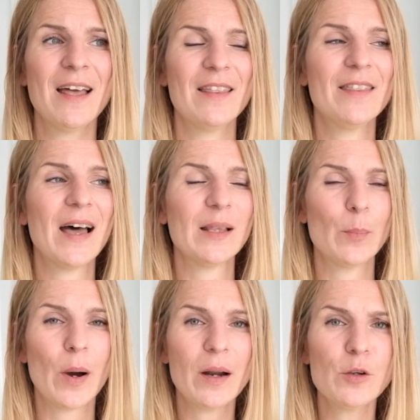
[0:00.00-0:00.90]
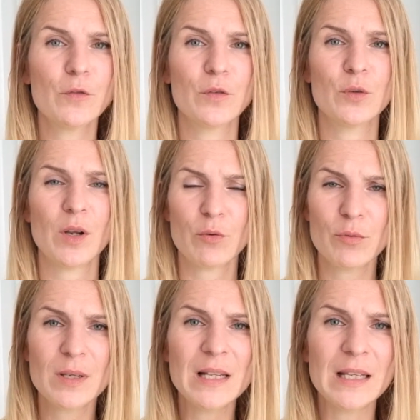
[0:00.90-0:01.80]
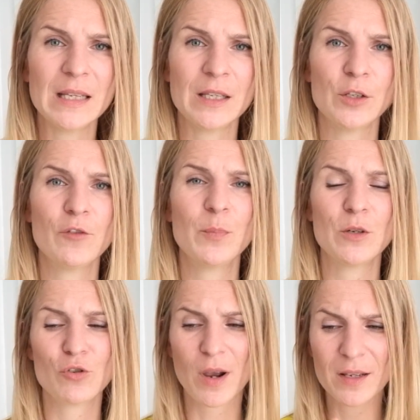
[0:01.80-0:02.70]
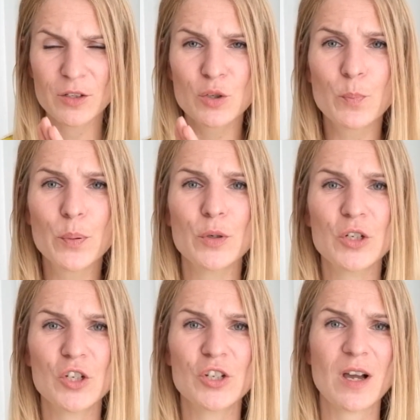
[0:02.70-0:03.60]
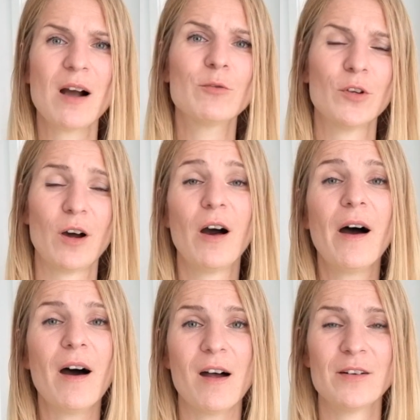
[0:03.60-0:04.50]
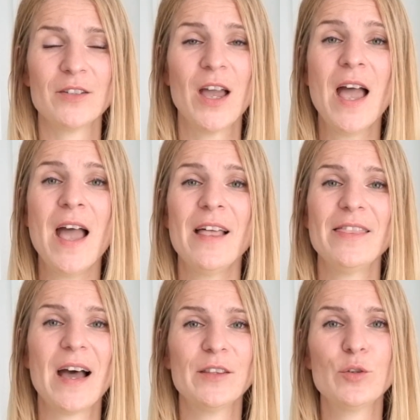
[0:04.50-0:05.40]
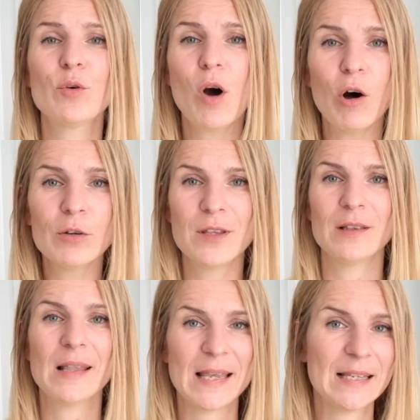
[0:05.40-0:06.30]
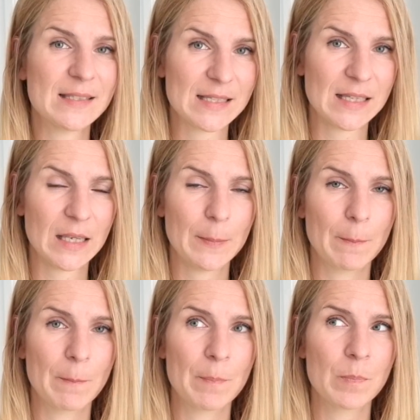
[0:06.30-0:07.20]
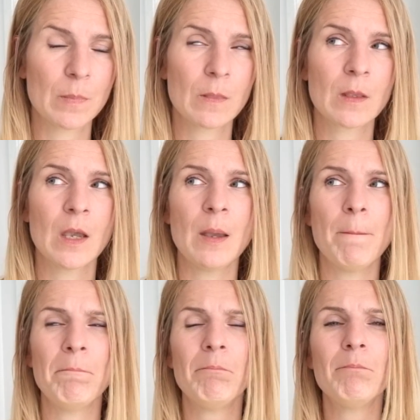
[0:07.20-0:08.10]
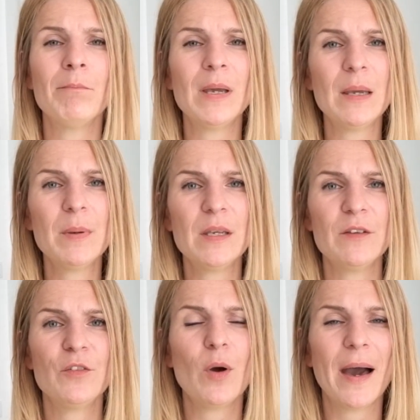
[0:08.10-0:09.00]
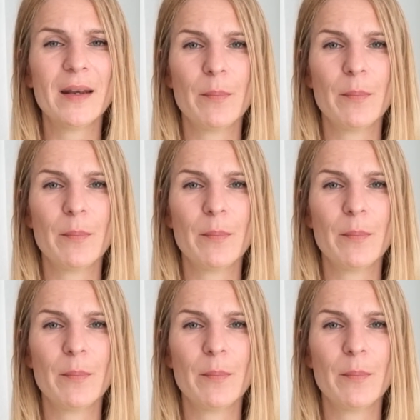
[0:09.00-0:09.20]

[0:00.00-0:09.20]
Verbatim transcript: that part of you that really you've been trying to push down hard that you called lazy. Maybe if you had a